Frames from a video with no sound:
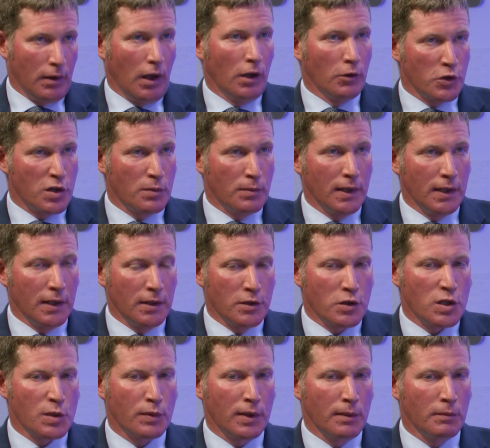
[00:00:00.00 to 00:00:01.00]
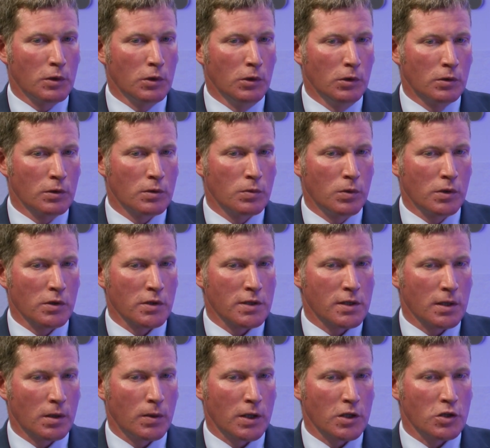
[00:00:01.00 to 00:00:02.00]
ultimately in the Supreme Court was
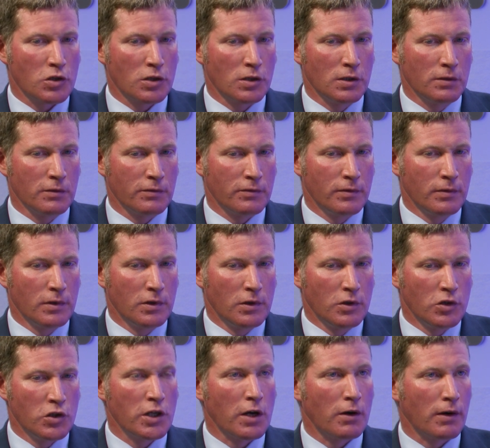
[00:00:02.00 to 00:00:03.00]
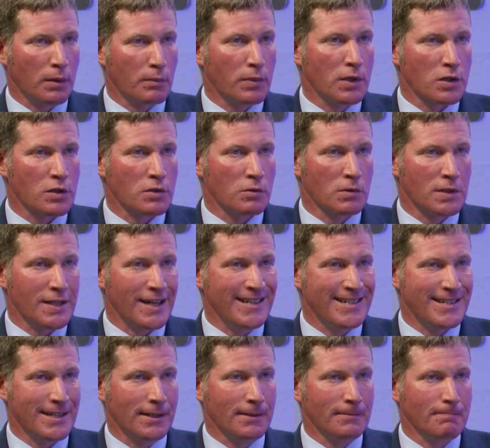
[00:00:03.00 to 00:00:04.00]
the question of sharing personal
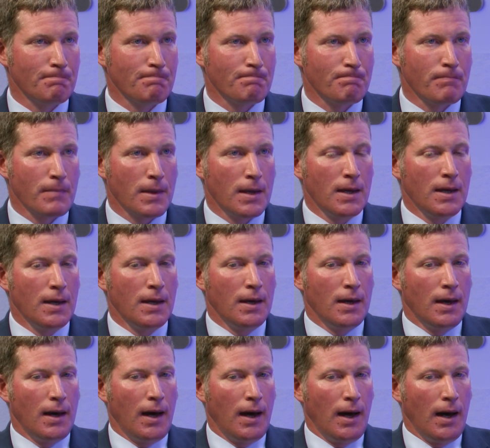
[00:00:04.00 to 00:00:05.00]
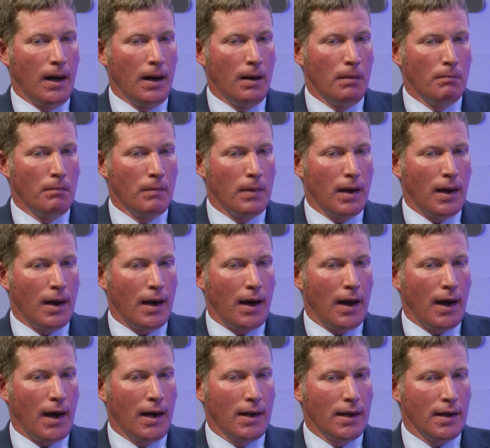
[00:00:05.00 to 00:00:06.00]
data. And
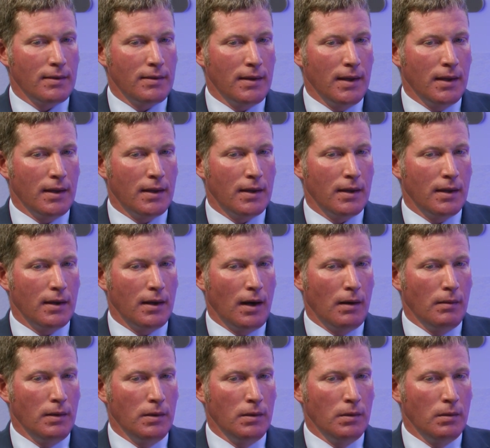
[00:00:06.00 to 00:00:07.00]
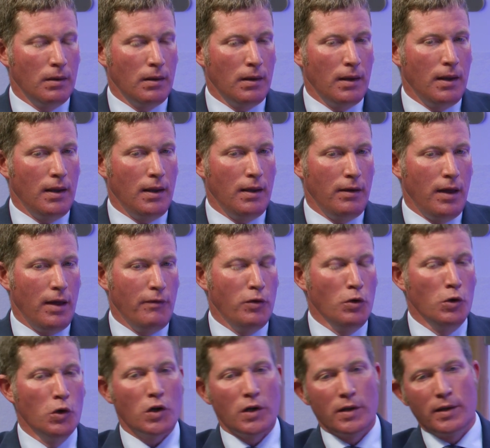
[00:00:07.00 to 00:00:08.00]
I think, I mean, if
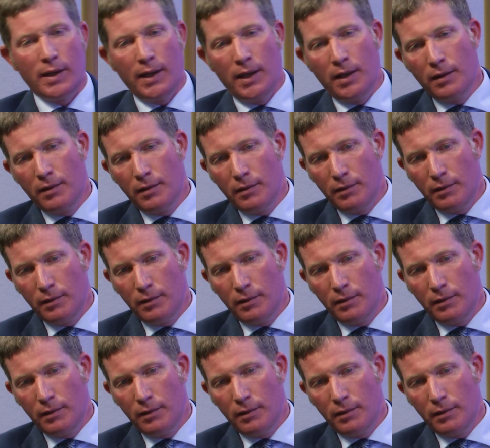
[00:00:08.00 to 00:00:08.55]
you look at the